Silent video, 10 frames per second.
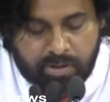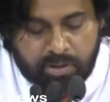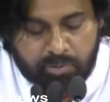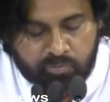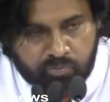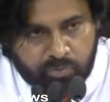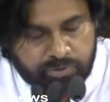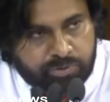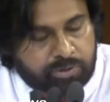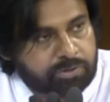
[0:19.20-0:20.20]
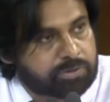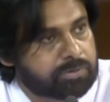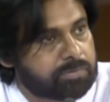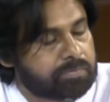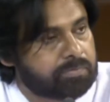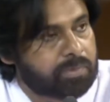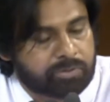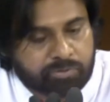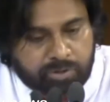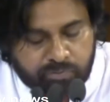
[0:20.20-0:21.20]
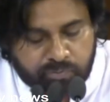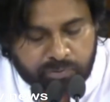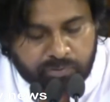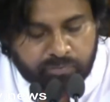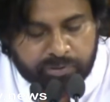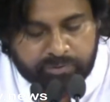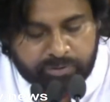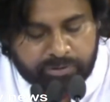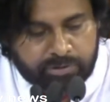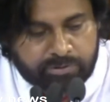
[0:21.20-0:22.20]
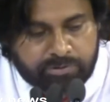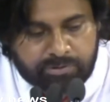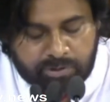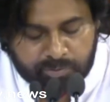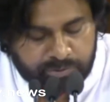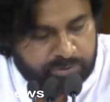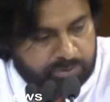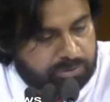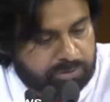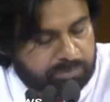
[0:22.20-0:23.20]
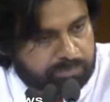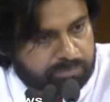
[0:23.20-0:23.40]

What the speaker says: and I'm fortunate and grateful for giving this opportunity